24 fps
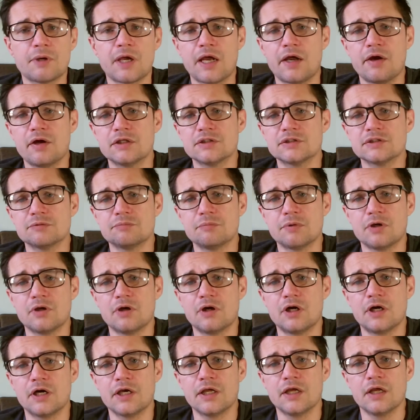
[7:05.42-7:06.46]
power
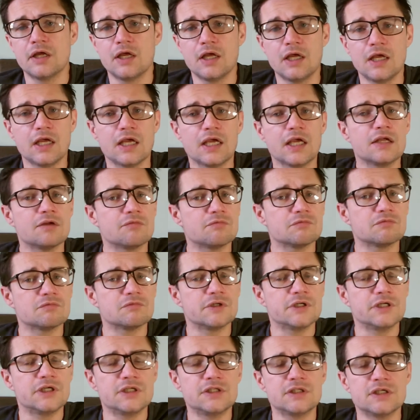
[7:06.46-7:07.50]
supply. It
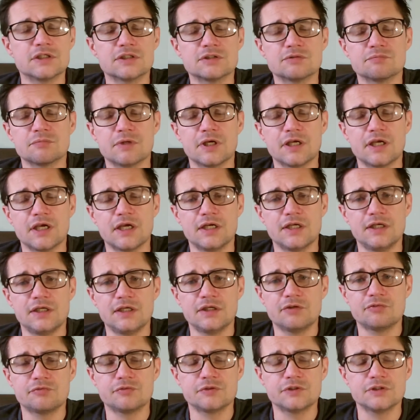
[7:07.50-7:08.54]
really doesn't make any
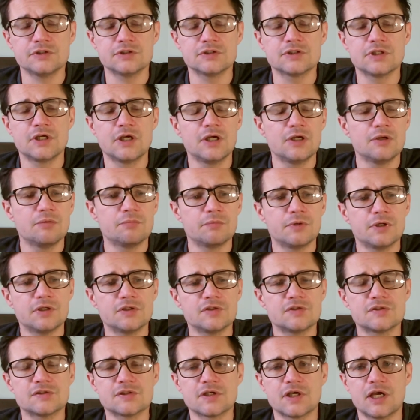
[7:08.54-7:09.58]
difference,
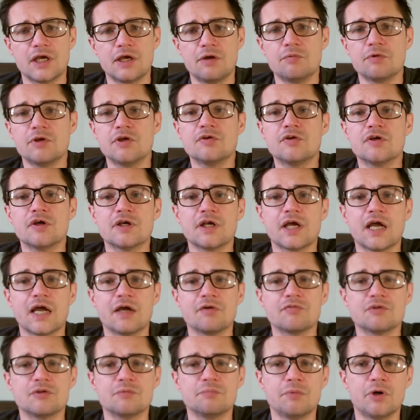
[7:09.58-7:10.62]
but you don't
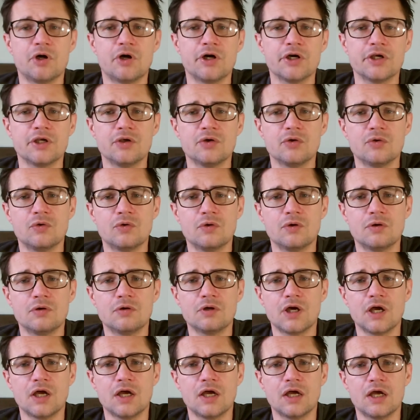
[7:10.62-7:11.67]
have to buy
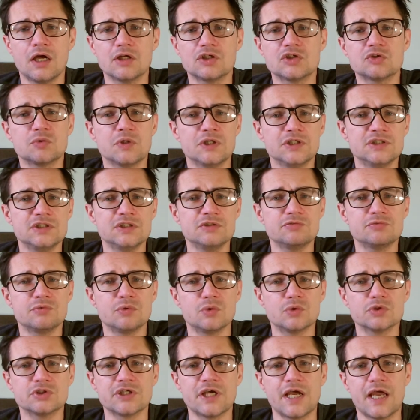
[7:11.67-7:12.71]
your
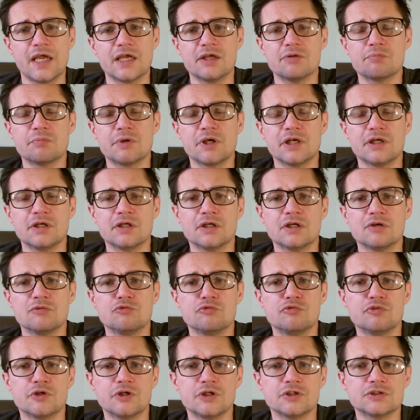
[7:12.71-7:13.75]
24 to 8 pin
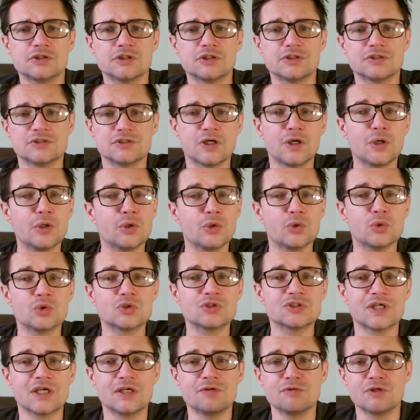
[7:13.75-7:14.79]
converter, so you're
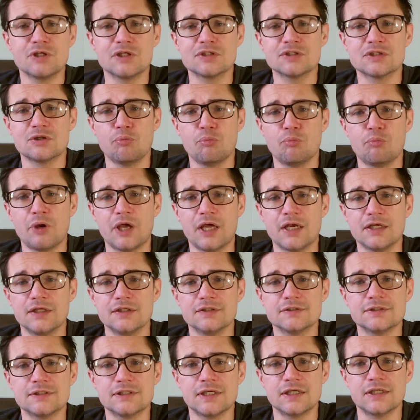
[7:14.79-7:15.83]
saving some
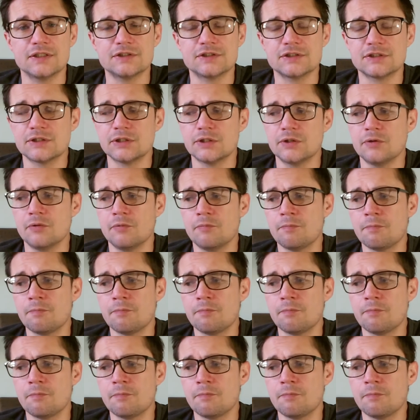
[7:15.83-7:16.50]
pennies there too